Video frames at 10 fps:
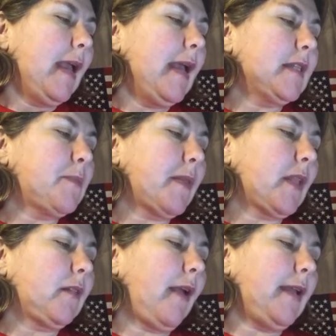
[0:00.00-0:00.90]
"It's but
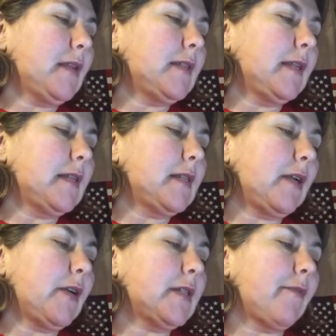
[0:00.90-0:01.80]
the latest in a
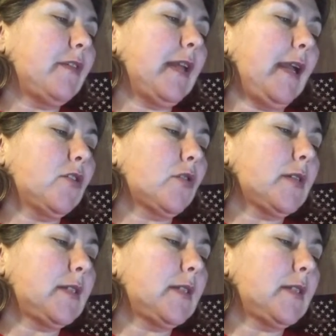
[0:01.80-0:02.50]
series of dangerous